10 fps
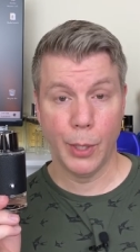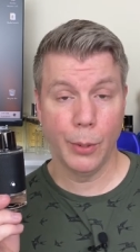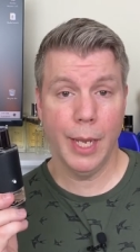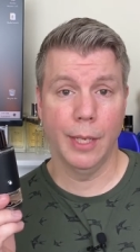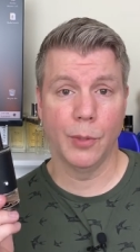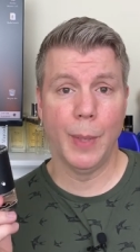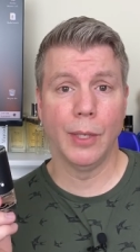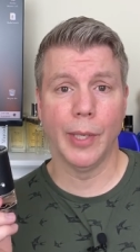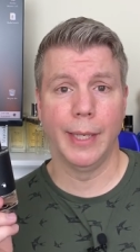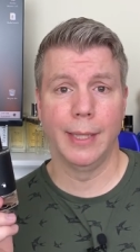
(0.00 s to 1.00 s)
but okay, it
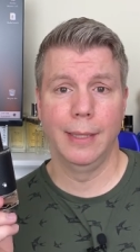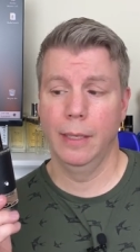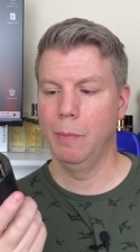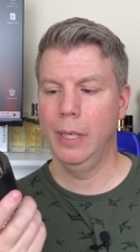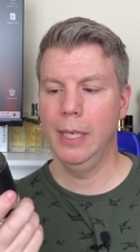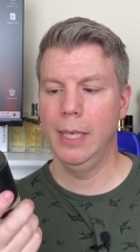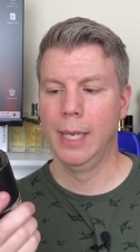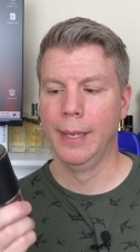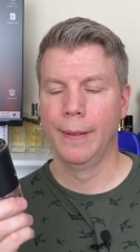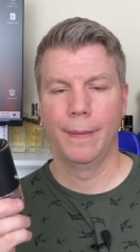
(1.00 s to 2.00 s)
smells like it. To
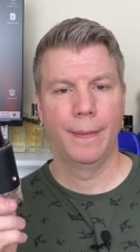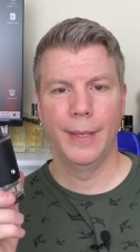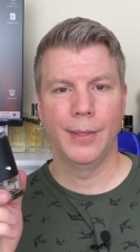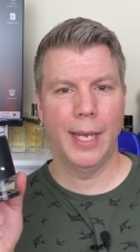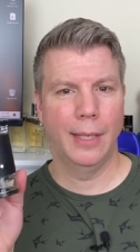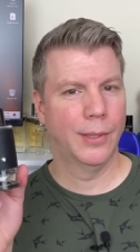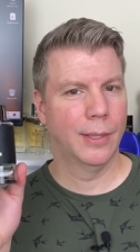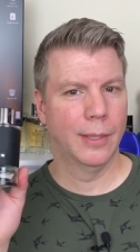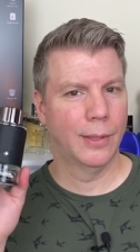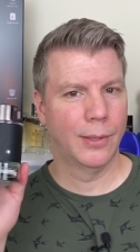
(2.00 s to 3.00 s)
me, this
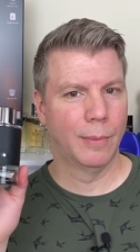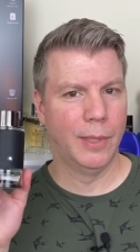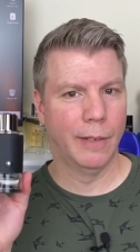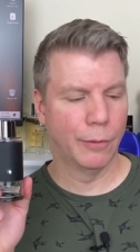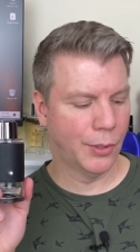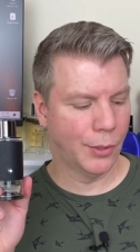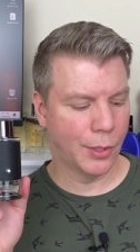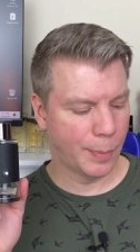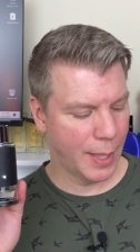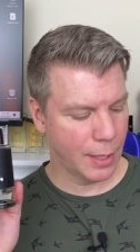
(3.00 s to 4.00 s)
has some
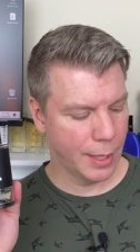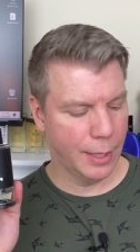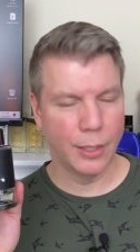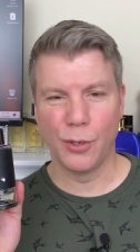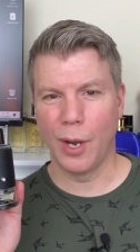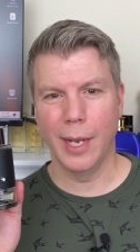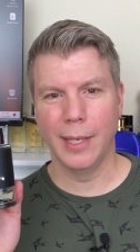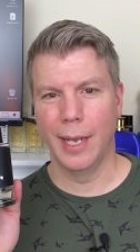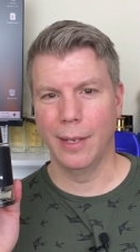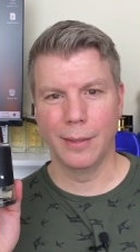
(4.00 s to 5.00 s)
differences, especially in the dry
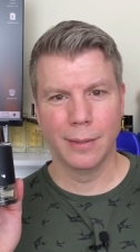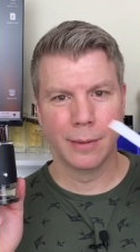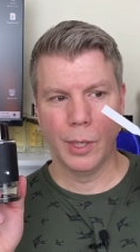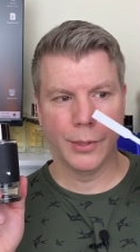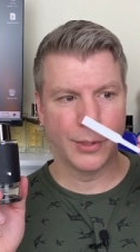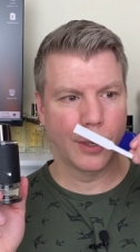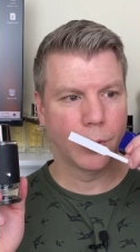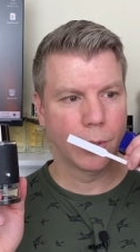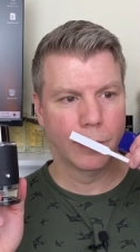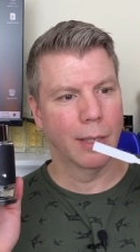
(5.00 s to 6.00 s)
down, where it
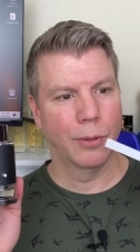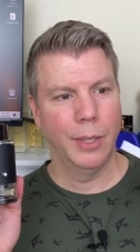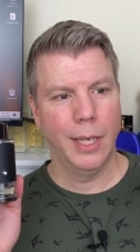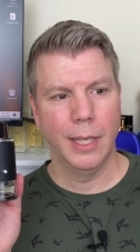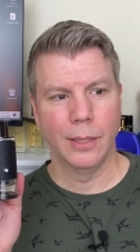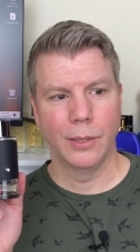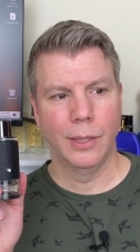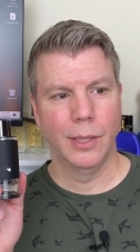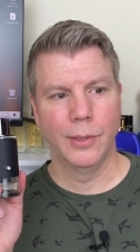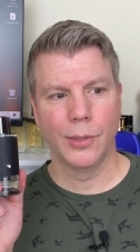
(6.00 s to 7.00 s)
starts, yeah, creating, it,
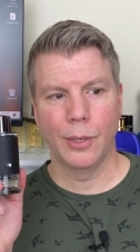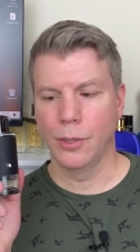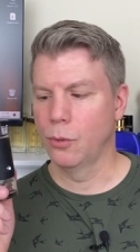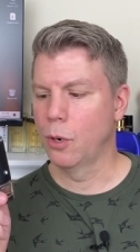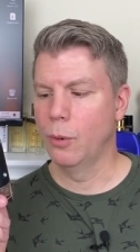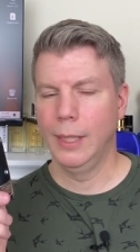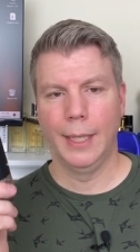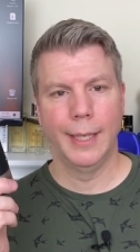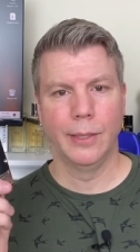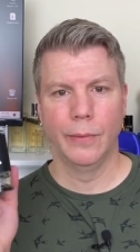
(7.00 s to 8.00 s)
it starts
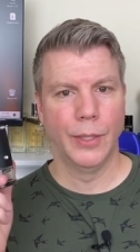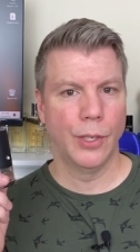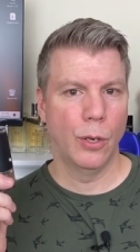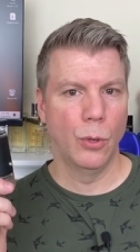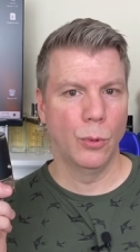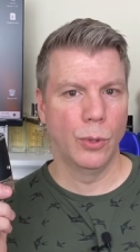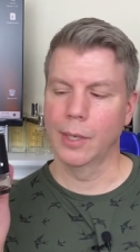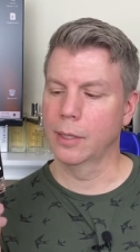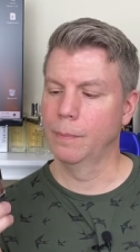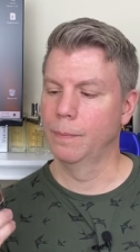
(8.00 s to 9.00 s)
growing legs of its own. It's
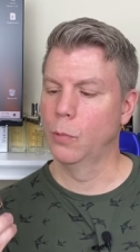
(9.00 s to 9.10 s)
not going to